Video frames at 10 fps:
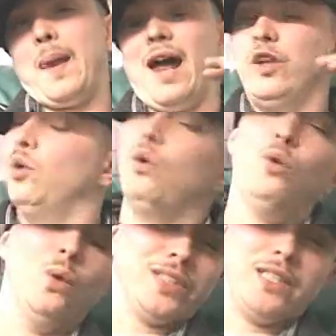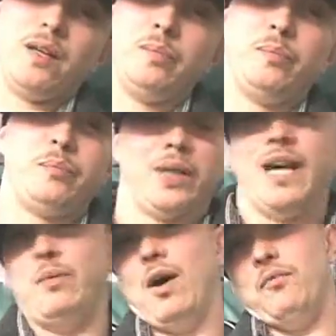I knew who was going to
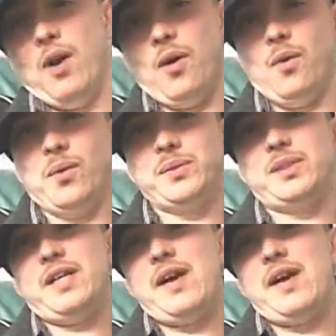play what roles,